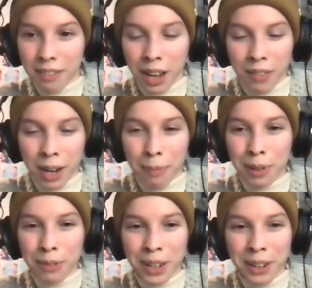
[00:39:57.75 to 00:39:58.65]
You have a couple
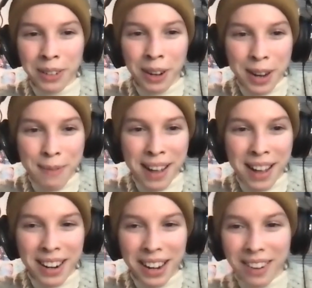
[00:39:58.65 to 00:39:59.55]
of videos talking
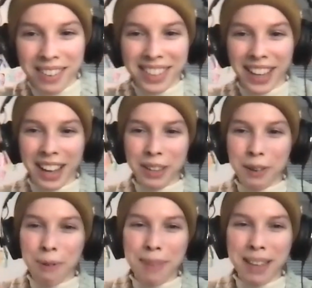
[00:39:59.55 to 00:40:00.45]
about how, yeah, you quit being